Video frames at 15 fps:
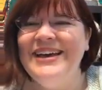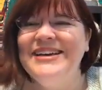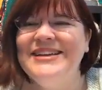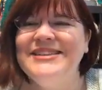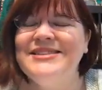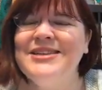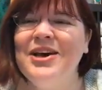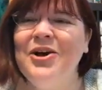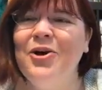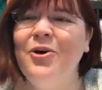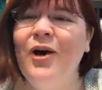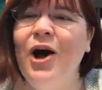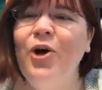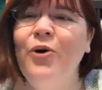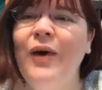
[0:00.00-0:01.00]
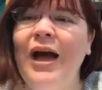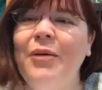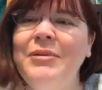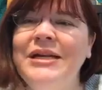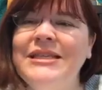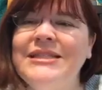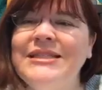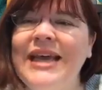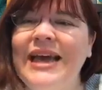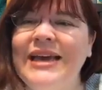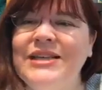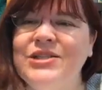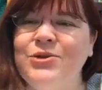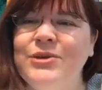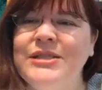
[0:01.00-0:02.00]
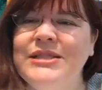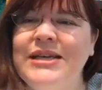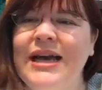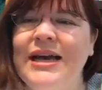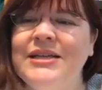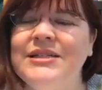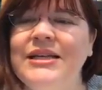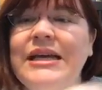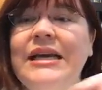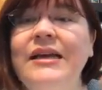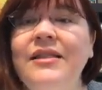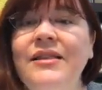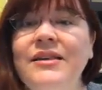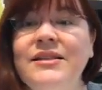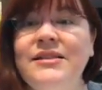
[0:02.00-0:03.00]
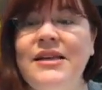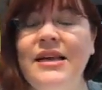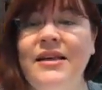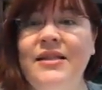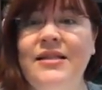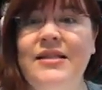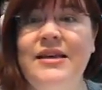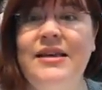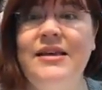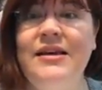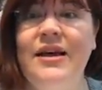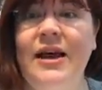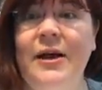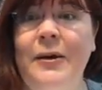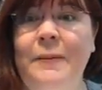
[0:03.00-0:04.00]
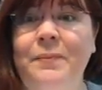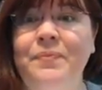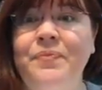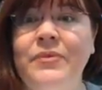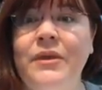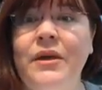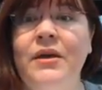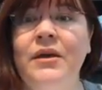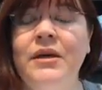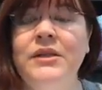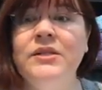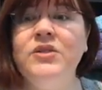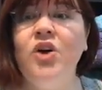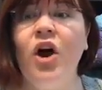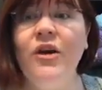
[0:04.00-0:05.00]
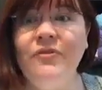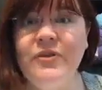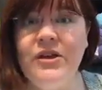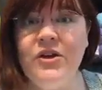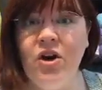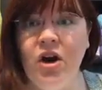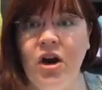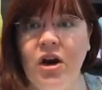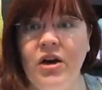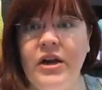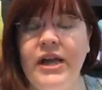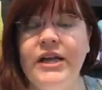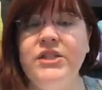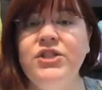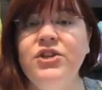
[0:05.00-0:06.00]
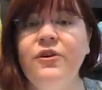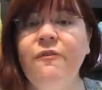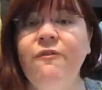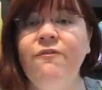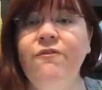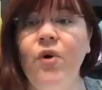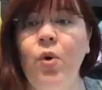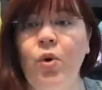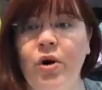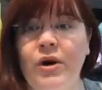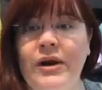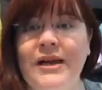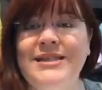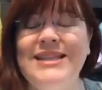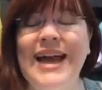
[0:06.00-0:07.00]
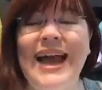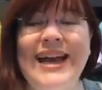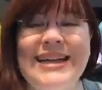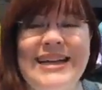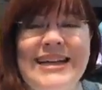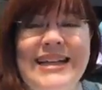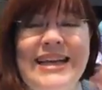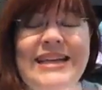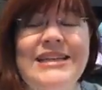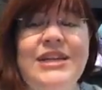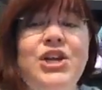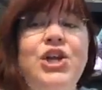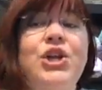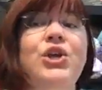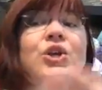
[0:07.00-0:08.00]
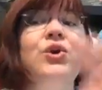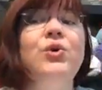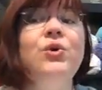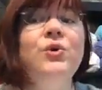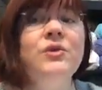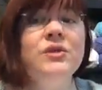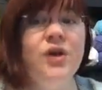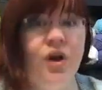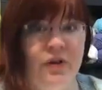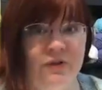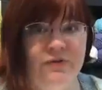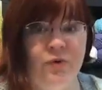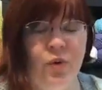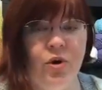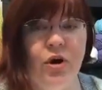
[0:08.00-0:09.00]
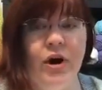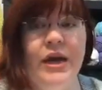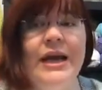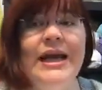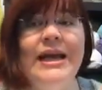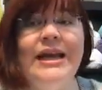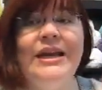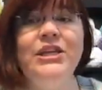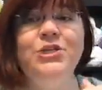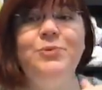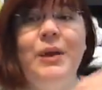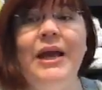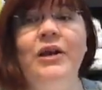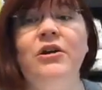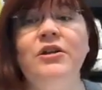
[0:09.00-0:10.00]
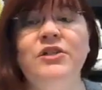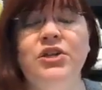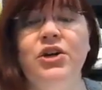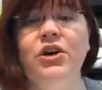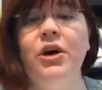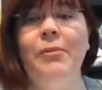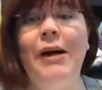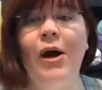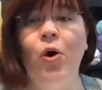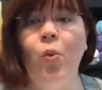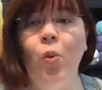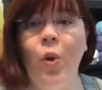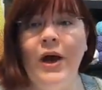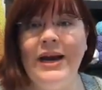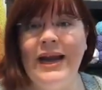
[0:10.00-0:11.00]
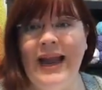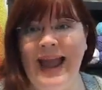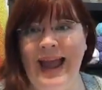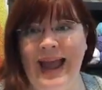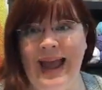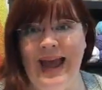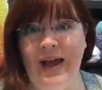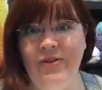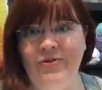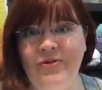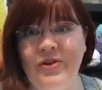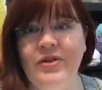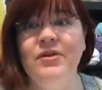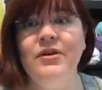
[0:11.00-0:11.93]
so, oh, how many skeins, Christy asked. In this, in the um, Scarfie yarn, it took four. Now, technically, it didn't use all four. Each panel took about one and a half.